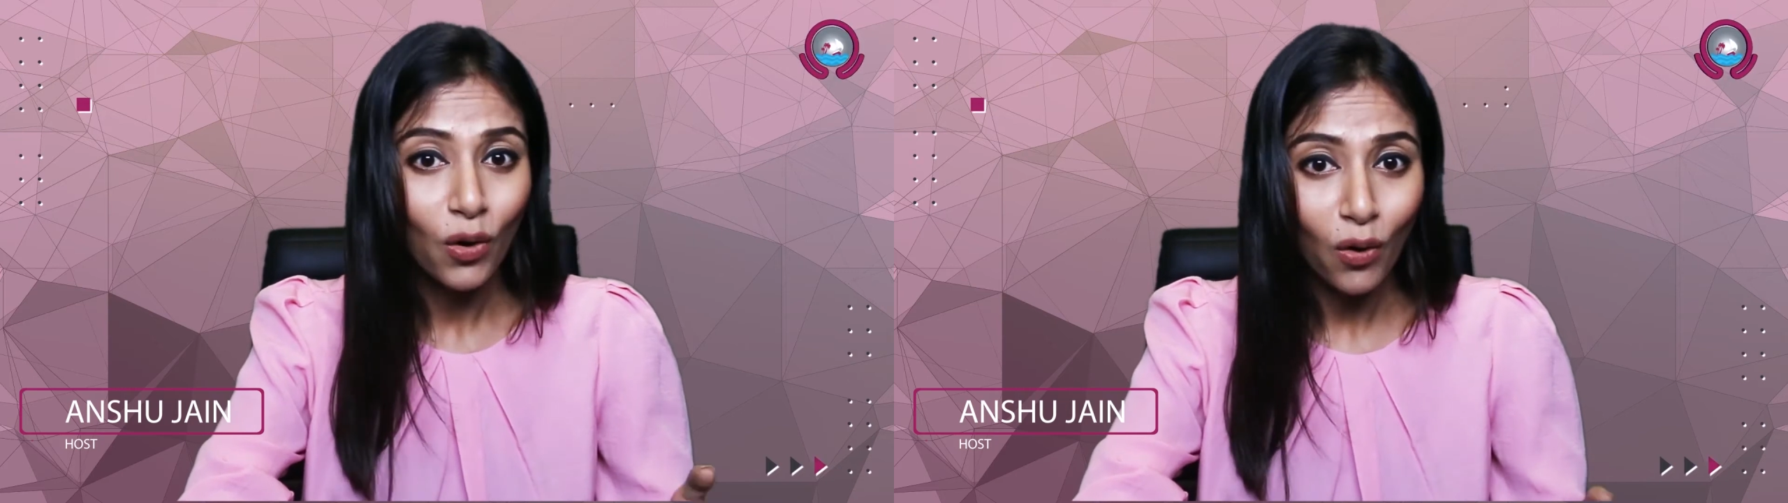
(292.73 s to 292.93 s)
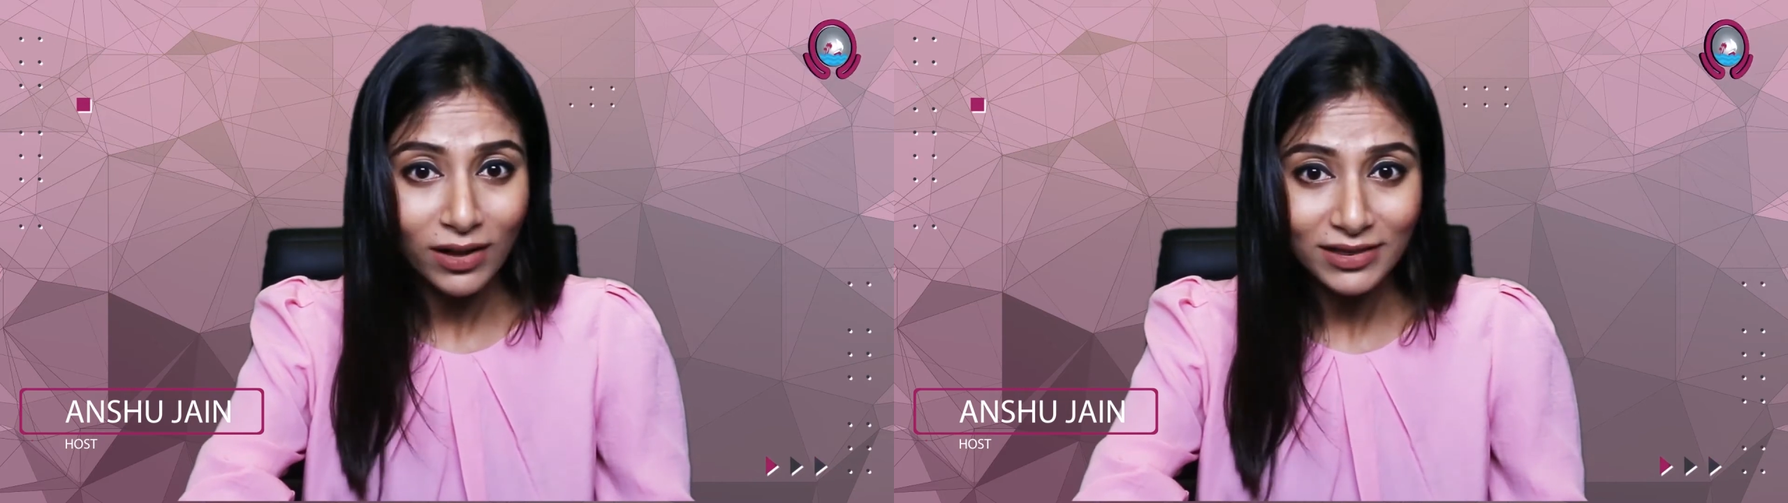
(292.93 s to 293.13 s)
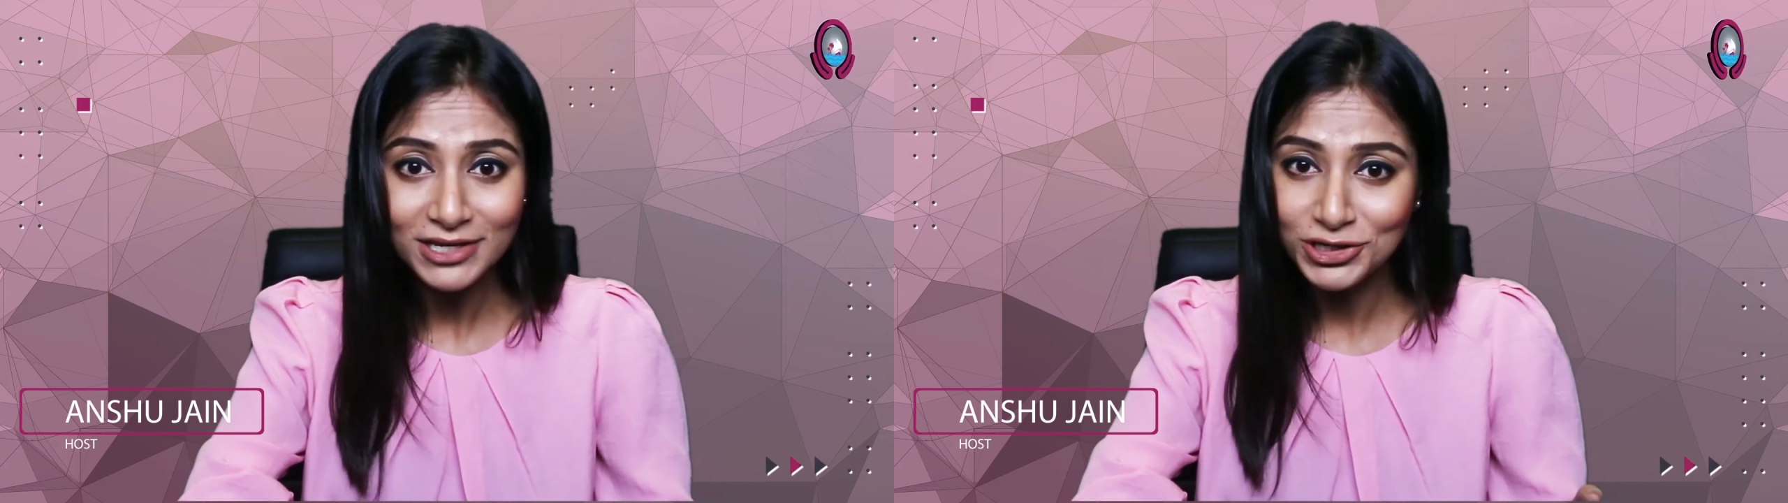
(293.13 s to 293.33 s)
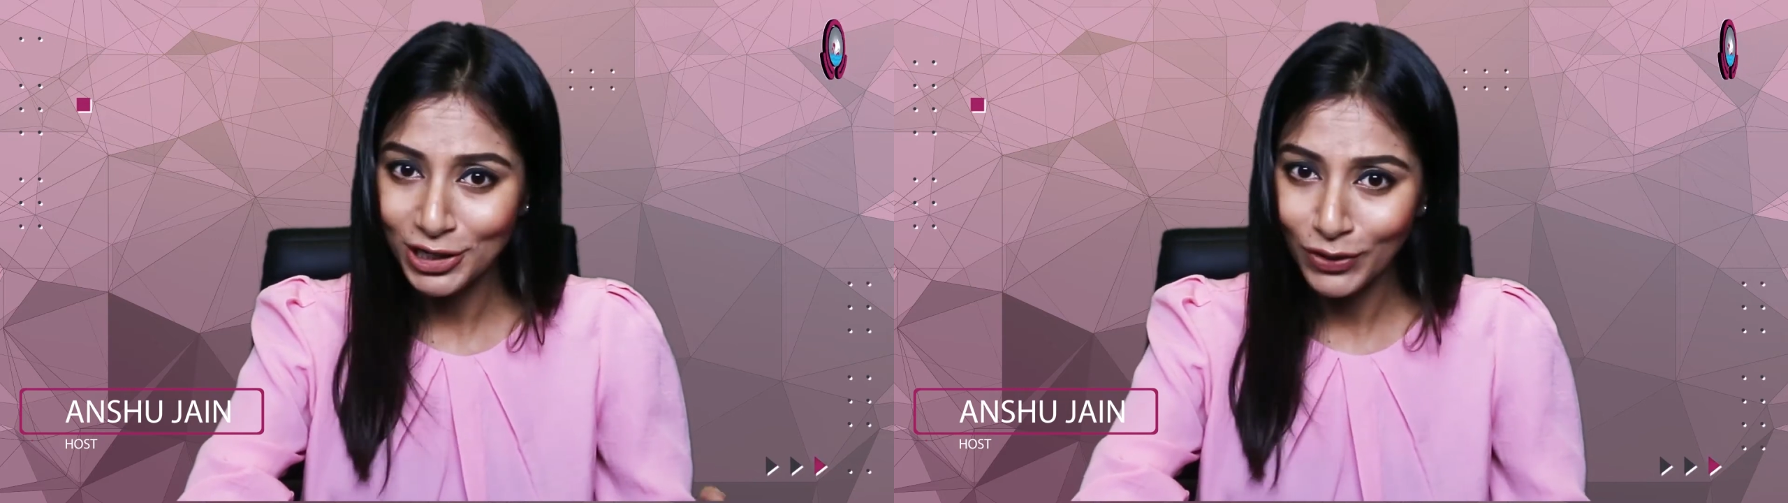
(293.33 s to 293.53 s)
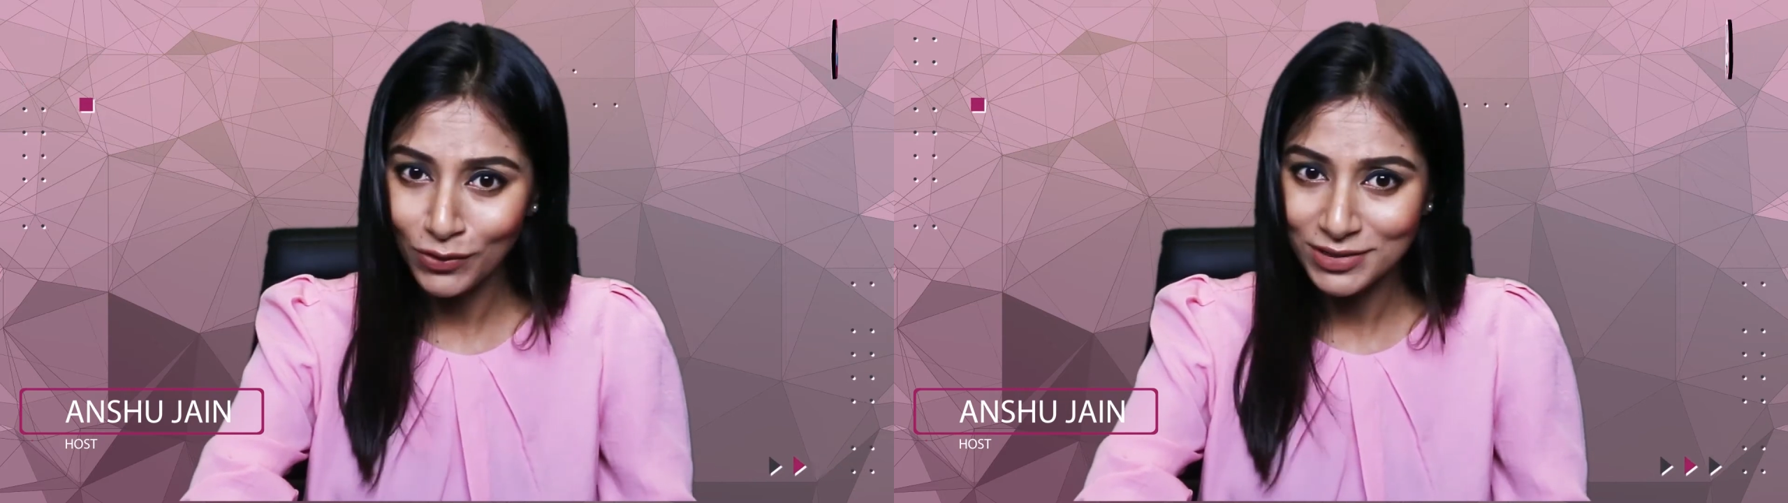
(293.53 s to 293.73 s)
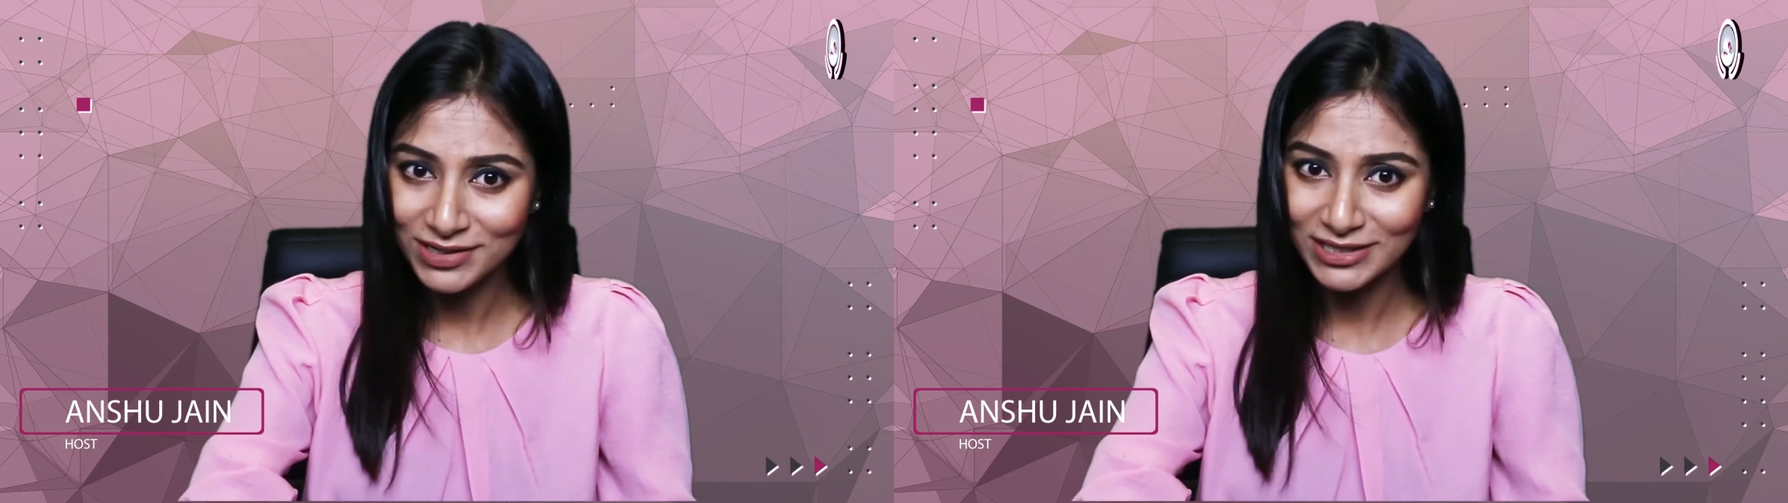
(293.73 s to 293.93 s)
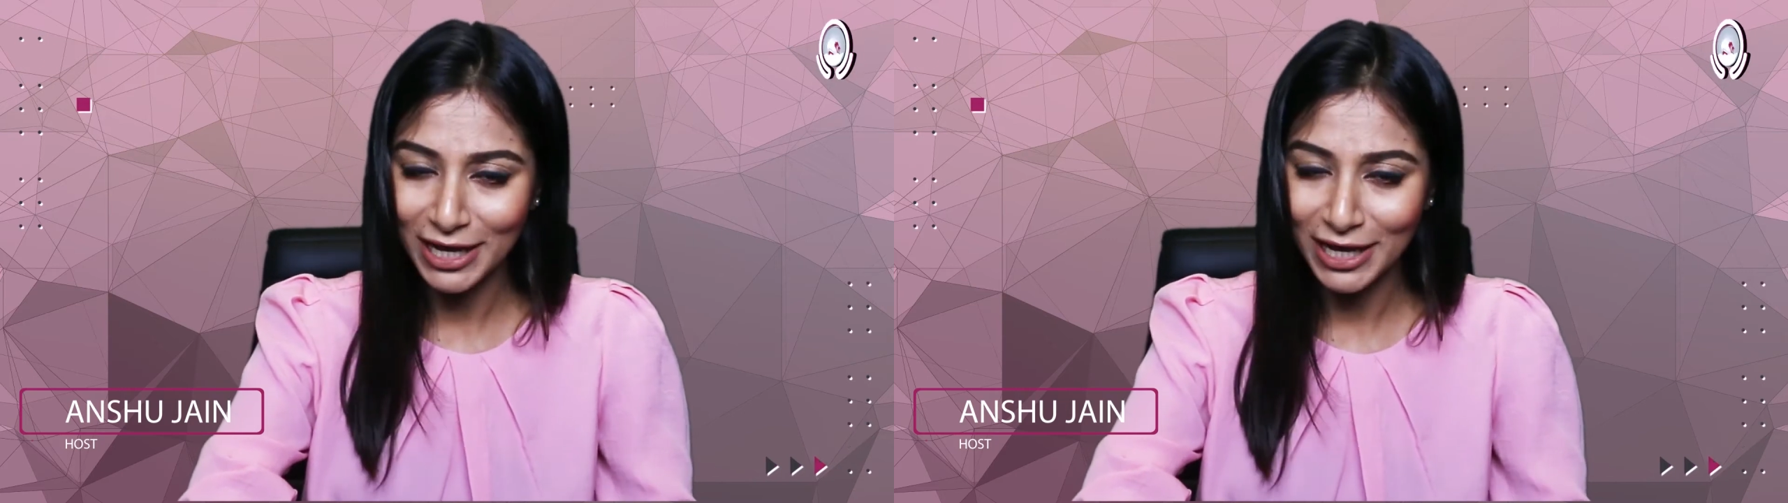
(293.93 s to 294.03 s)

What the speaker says: all the shareholders